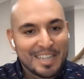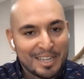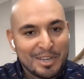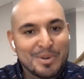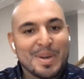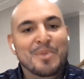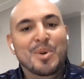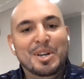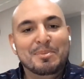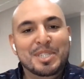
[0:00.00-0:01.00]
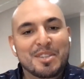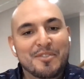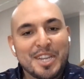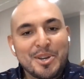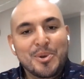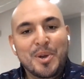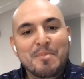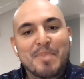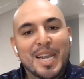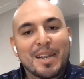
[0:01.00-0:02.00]
Hello, and welcome to the
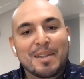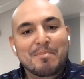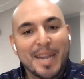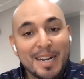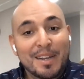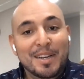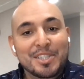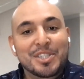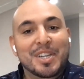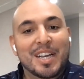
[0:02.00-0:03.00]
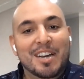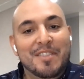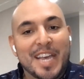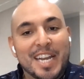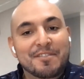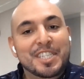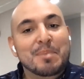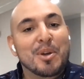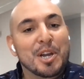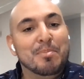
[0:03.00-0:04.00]
VideoCoin beta launch of the
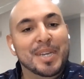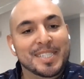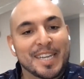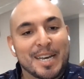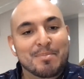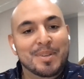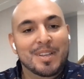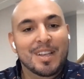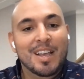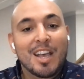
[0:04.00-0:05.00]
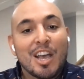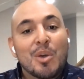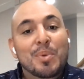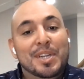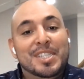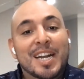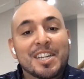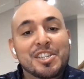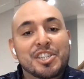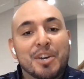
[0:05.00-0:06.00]
NFT Marketplace app. We're
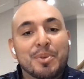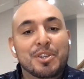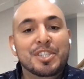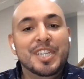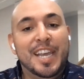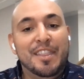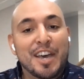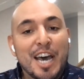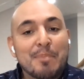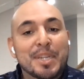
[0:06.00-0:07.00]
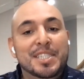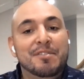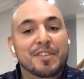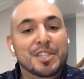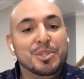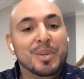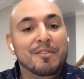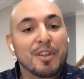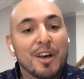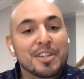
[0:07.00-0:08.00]
excited to share with you today the updates and features we
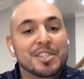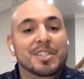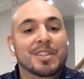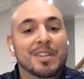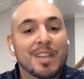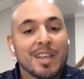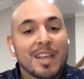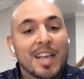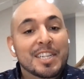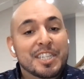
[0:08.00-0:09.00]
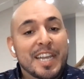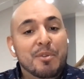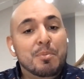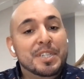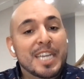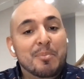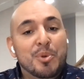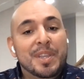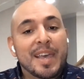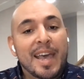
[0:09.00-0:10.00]
have launched. And today we'll be
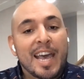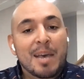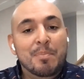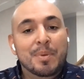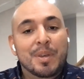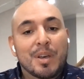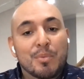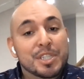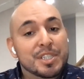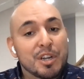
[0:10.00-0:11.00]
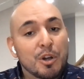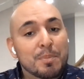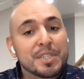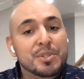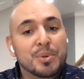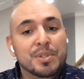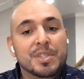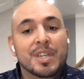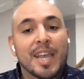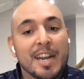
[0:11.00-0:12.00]
demoing the app, which is open
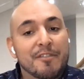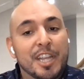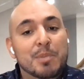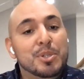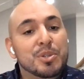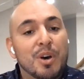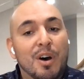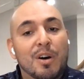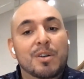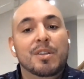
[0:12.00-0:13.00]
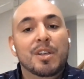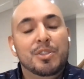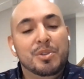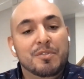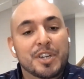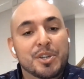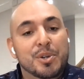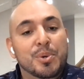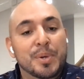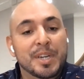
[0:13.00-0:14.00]
source and available to all through the
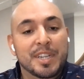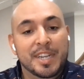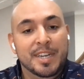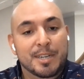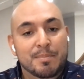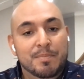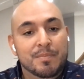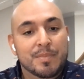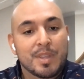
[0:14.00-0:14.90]
VideoCoin GitHub.